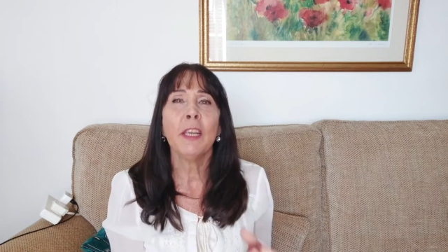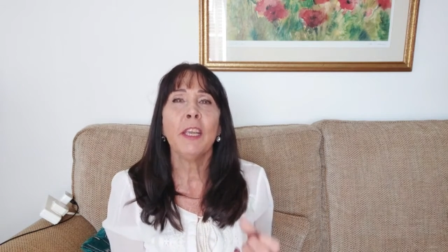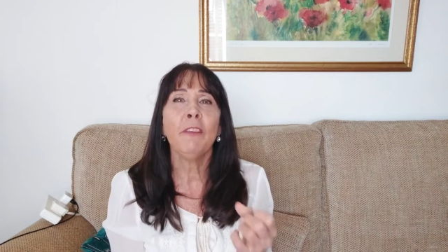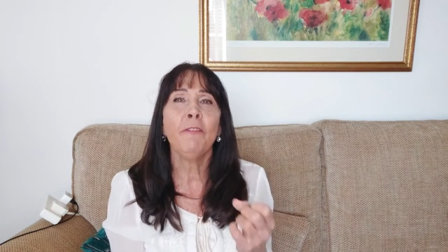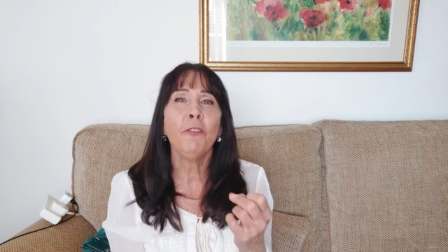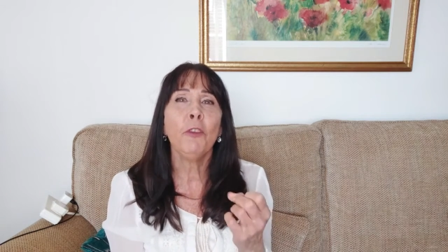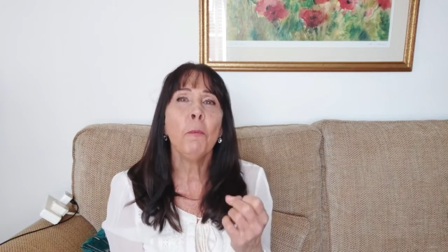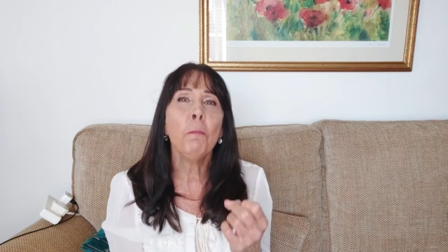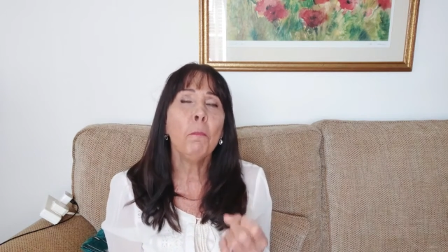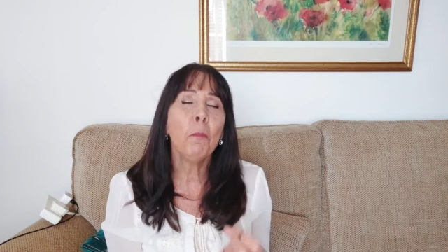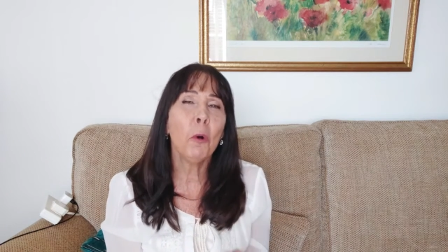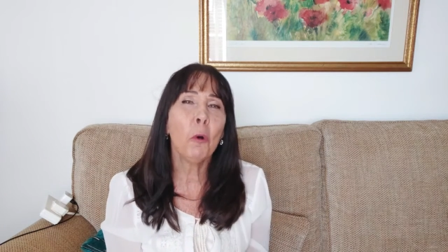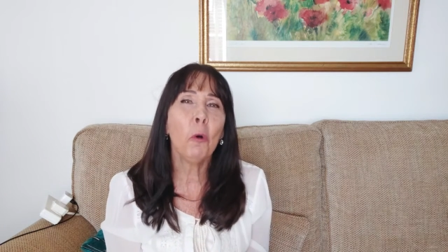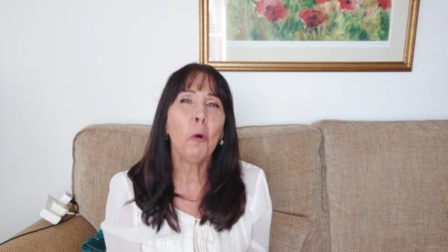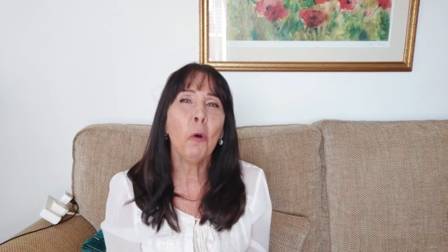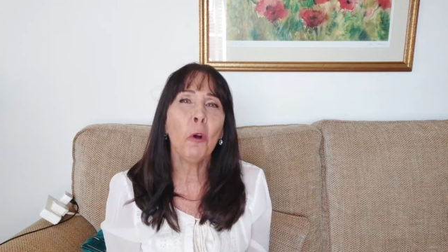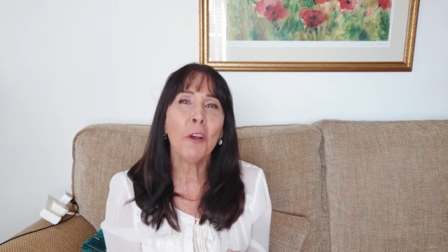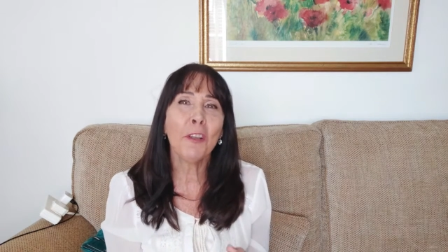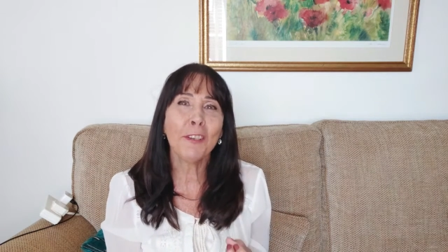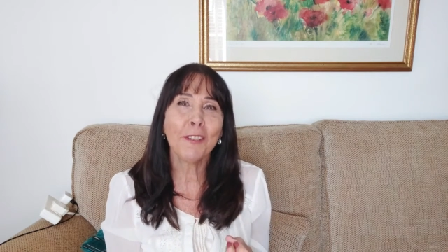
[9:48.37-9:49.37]
If you're
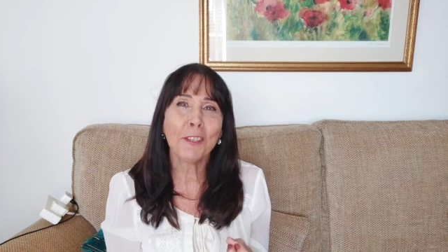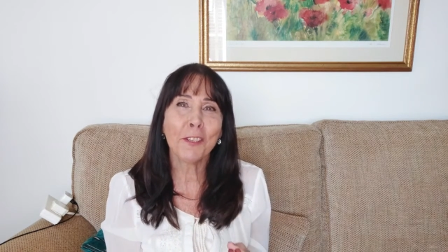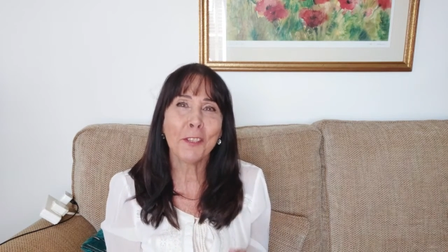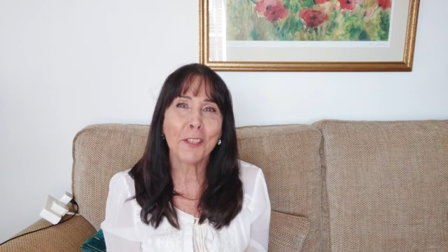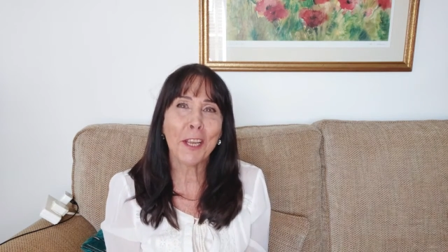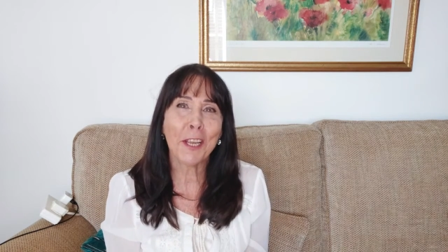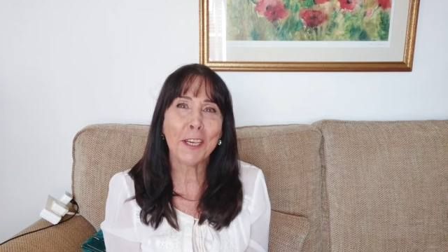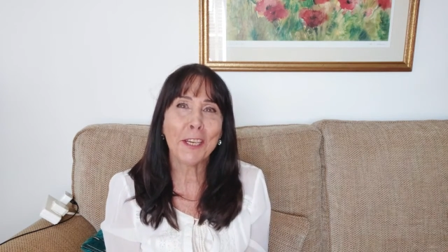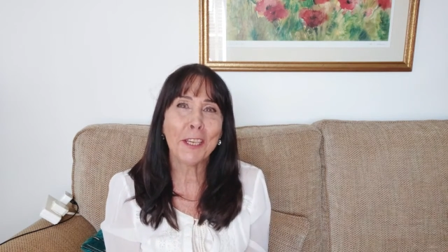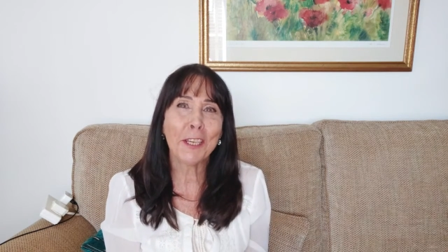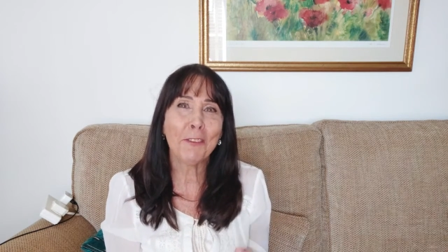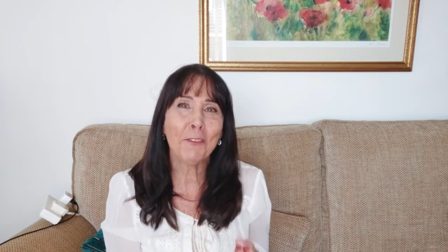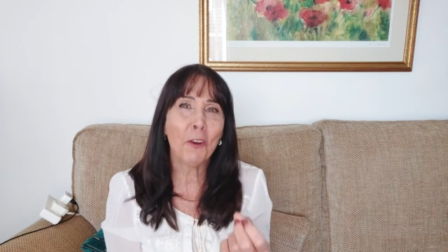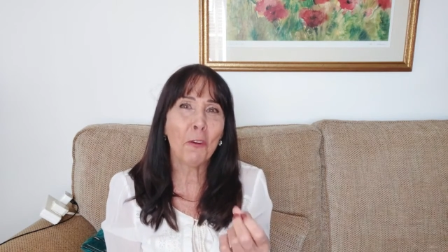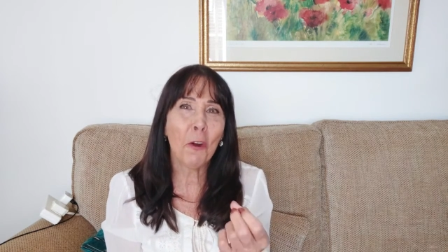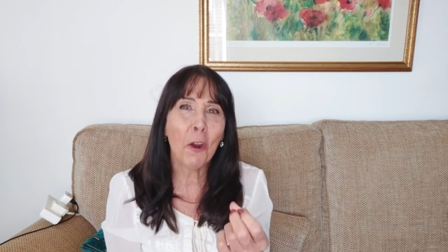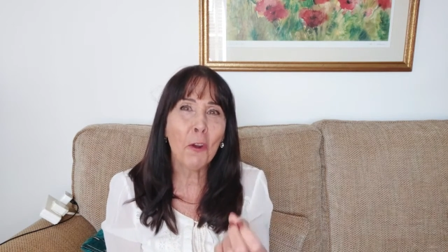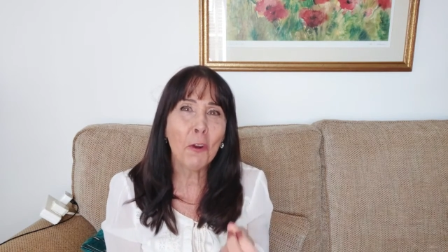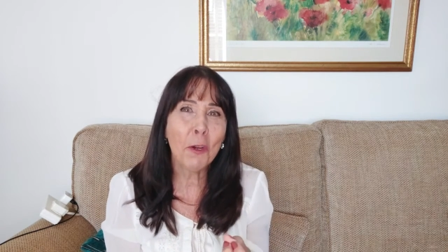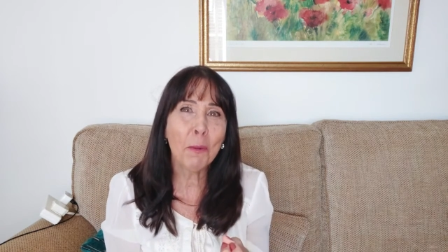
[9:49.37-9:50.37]
more understanding of
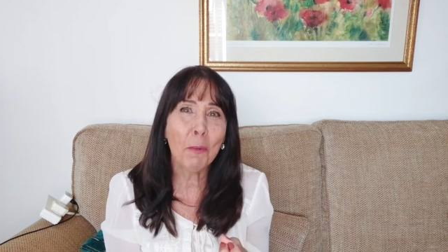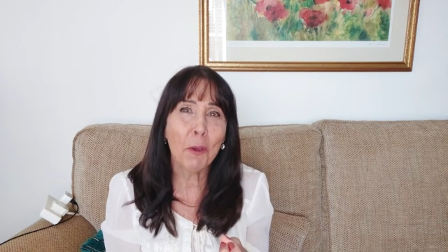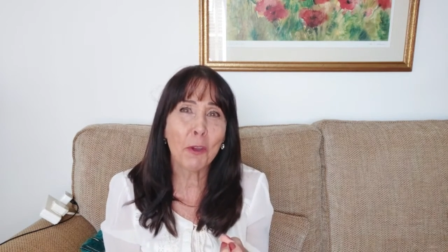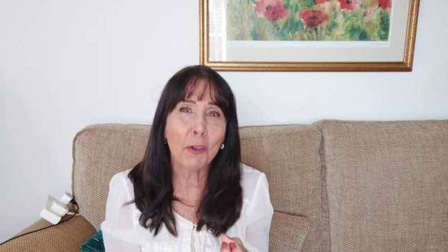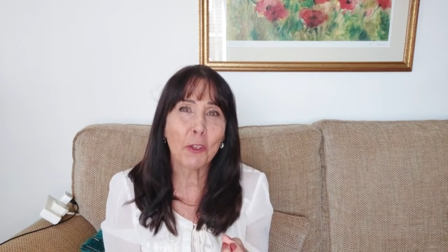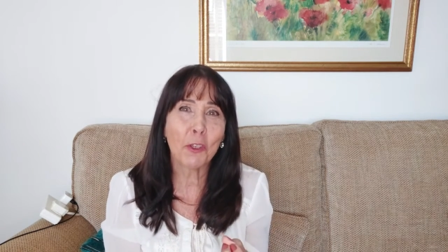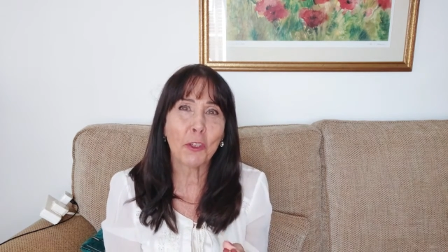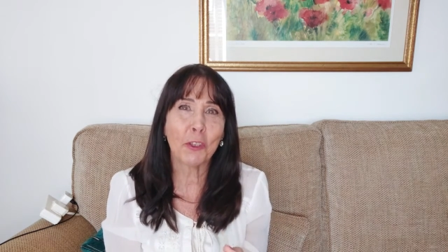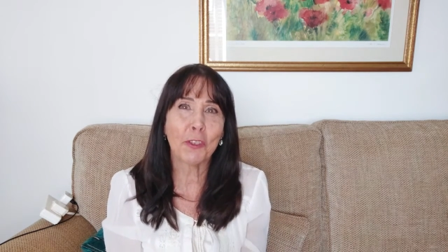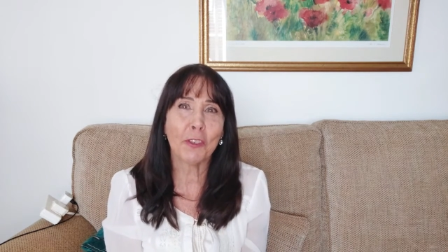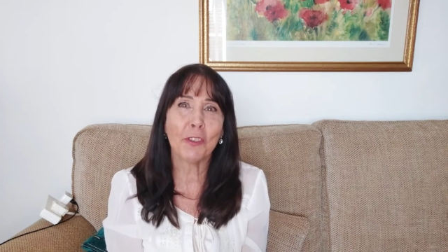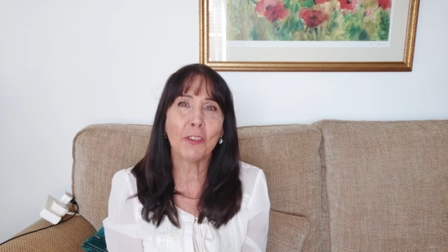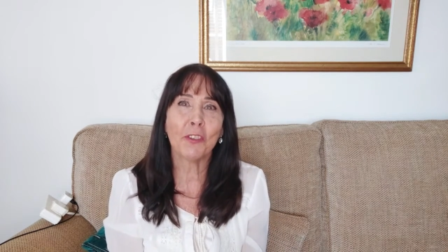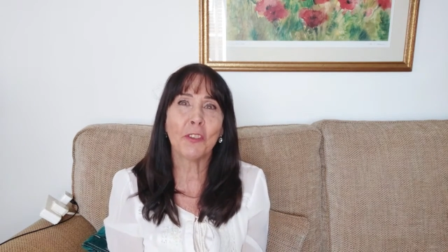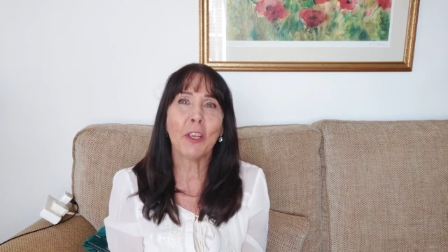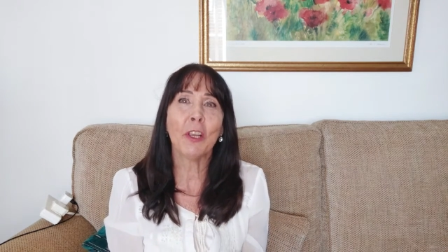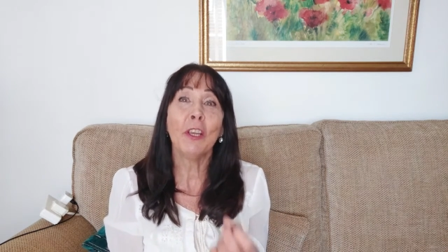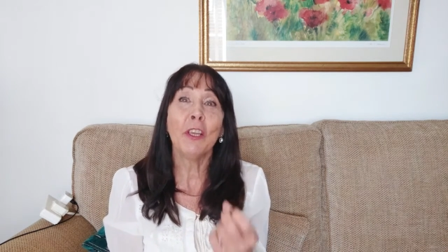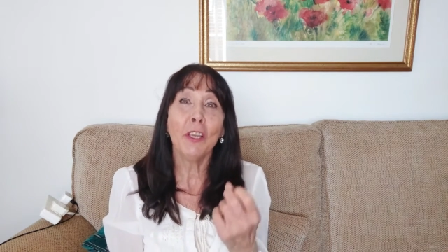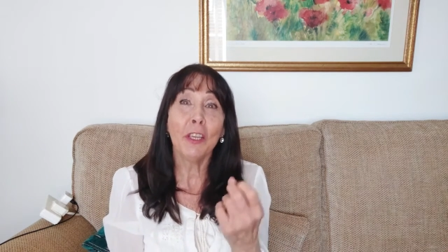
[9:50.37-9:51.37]
your own emotions,